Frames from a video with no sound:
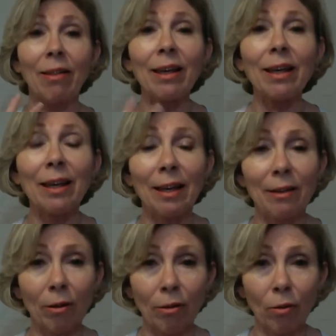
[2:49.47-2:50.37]
thinking
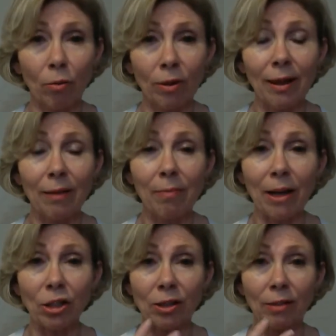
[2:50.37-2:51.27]
the thought that
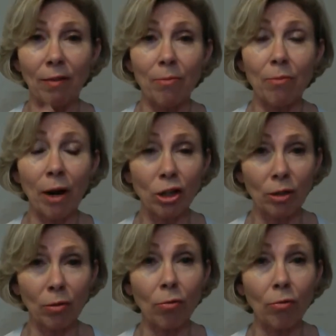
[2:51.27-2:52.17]
matches the
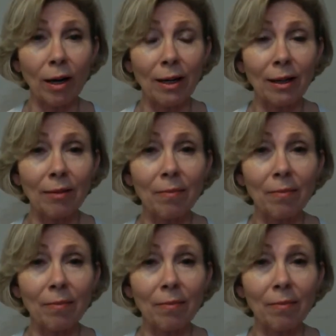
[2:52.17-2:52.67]
vibration already.